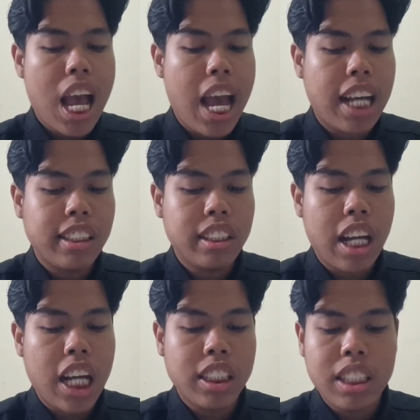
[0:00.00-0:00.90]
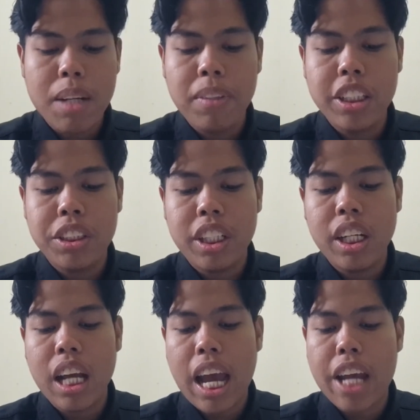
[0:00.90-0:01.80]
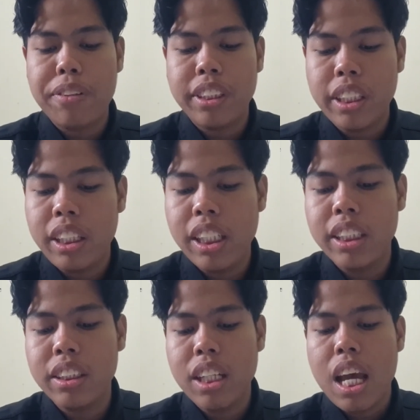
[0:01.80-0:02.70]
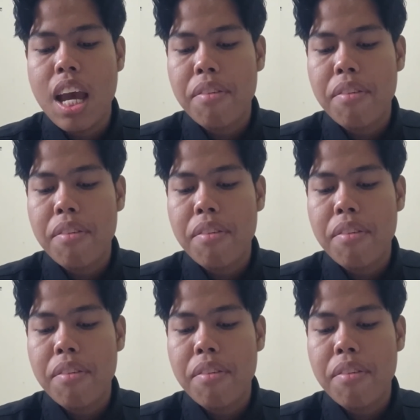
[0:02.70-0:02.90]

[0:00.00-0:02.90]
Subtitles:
as establishing a resilient,